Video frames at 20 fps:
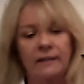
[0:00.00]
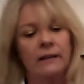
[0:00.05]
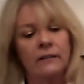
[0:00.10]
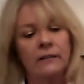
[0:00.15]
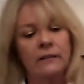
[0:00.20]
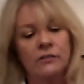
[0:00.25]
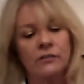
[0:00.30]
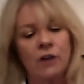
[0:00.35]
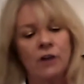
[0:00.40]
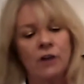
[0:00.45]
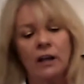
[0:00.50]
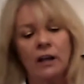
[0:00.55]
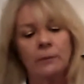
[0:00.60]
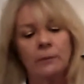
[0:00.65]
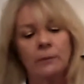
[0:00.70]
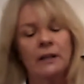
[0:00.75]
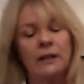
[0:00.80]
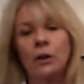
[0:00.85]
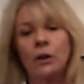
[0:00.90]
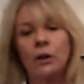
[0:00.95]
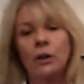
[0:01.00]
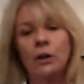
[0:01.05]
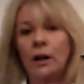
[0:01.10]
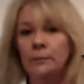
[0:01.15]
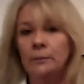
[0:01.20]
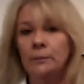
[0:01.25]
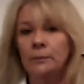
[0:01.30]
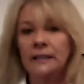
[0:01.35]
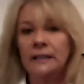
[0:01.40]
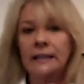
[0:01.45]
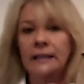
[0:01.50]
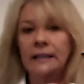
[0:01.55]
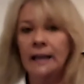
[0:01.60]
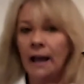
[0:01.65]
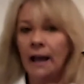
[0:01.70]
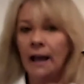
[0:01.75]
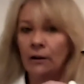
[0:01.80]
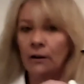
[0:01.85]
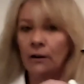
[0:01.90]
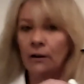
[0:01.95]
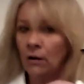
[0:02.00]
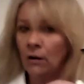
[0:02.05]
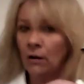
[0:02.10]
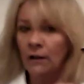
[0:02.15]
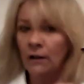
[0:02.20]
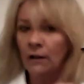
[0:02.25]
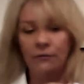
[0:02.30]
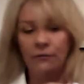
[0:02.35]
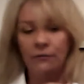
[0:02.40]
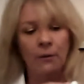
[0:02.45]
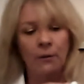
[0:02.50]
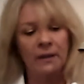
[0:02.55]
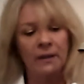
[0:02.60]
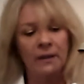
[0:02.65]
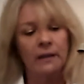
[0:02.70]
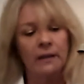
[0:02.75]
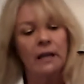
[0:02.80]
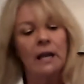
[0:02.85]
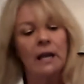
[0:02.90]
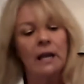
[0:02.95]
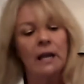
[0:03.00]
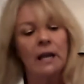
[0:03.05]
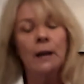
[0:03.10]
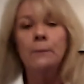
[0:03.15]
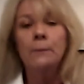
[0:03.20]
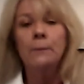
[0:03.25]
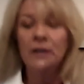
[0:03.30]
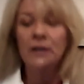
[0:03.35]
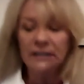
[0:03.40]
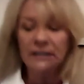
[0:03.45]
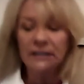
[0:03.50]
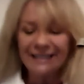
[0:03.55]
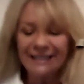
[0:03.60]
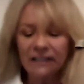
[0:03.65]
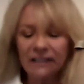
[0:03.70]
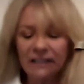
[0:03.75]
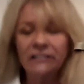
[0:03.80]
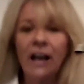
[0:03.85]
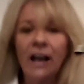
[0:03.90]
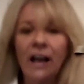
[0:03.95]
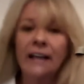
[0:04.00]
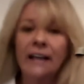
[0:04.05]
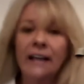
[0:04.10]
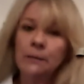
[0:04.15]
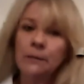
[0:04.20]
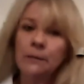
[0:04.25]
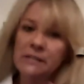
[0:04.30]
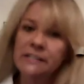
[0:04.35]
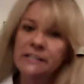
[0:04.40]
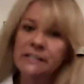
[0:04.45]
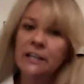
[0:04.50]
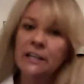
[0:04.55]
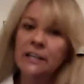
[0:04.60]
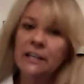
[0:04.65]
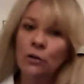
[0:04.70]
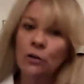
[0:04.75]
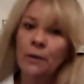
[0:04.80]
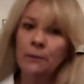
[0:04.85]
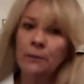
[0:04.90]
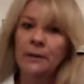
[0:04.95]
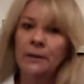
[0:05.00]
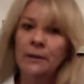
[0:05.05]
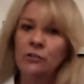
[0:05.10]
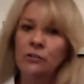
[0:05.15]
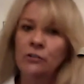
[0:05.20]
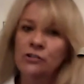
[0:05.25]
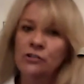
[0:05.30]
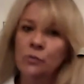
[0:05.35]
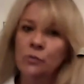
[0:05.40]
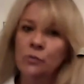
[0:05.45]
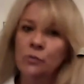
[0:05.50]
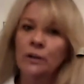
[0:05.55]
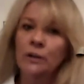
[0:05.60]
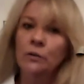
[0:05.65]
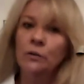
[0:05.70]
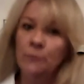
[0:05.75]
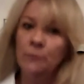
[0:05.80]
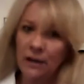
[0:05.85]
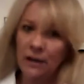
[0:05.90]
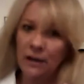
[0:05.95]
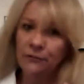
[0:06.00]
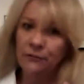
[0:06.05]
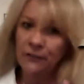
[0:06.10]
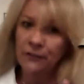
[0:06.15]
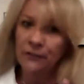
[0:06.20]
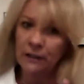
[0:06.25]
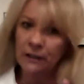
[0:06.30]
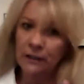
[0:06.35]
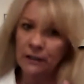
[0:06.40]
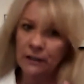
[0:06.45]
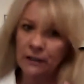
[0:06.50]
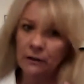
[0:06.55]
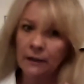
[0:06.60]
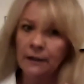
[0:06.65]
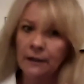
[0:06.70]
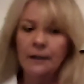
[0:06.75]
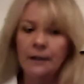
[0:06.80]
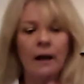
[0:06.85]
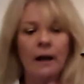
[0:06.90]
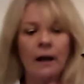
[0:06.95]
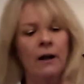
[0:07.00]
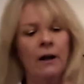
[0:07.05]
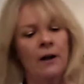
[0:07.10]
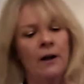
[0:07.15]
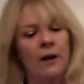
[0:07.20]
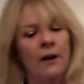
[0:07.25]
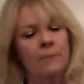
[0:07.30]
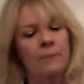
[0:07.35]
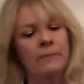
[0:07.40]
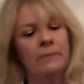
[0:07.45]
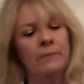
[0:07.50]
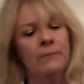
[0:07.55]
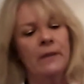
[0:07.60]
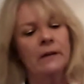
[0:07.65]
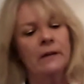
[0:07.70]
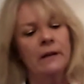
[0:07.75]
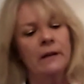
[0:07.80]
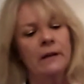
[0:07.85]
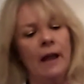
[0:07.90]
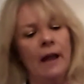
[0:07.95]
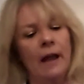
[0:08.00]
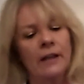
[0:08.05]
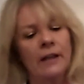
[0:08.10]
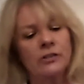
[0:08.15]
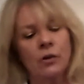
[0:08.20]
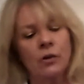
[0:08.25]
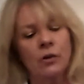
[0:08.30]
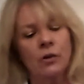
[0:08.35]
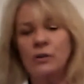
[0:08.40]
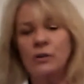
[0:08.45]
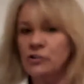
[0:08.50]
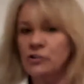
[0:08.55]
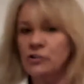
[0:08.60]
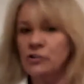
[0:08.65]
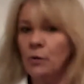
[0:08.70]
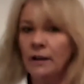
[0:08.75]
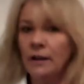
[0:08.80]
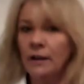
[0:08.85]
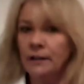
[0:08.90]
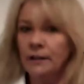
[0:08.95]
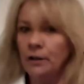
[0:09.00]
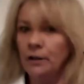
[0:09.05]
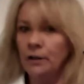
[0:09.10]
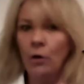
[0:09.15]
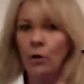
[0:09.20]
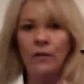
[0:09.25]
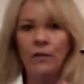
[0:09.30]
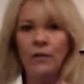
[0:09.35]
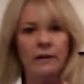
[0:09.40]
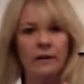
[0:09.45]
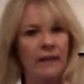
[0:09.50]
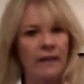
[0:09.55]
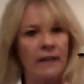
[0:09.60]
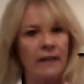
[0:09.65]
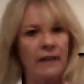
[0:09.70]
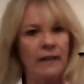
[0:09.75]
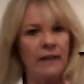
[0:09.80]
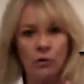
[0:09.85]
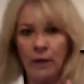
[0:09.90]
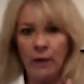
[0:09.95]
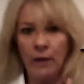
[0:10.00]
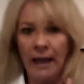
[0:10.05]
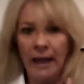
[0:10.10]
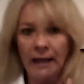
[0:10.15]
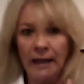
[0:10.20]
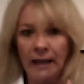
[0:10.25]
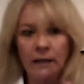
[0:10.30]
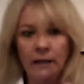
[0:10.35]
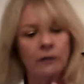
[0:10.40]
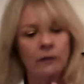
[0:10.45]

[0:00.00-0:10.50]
There's not going to be a lot of bleeding at all from it. But a little tiny mosquito bite pinch is what you may feel. And so I just want you to know that that's okay.